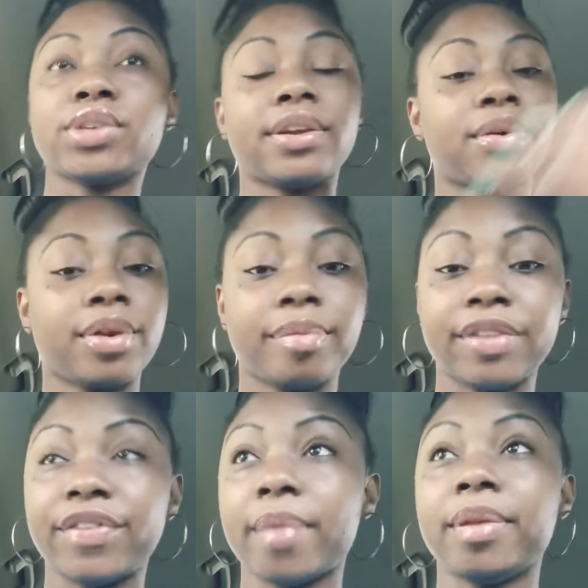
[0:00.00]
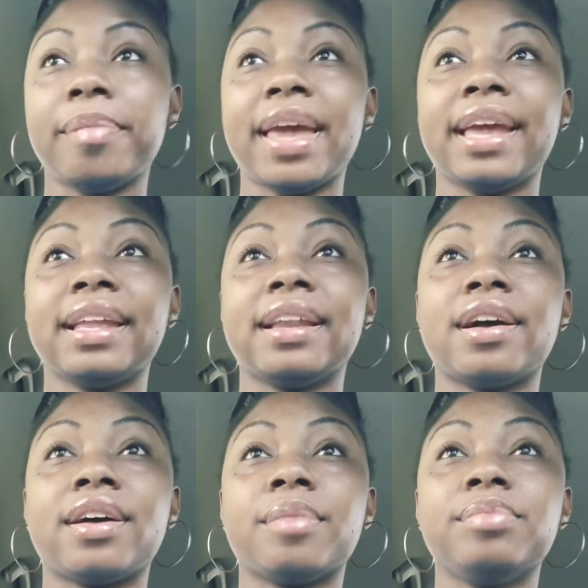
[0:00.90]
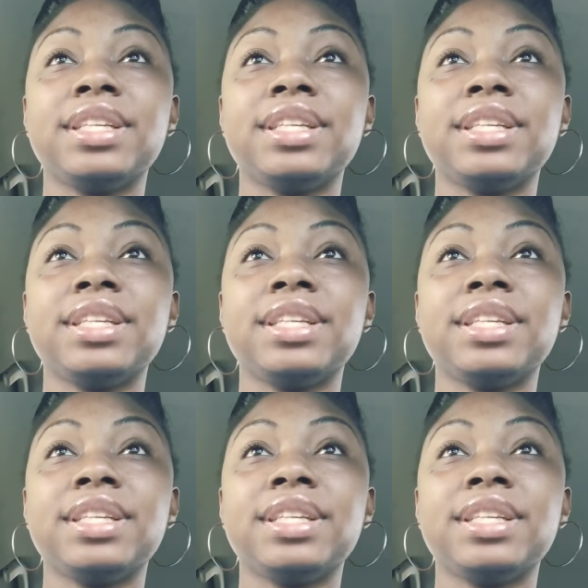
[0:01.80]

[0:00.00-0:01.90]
I don't want to be a family man.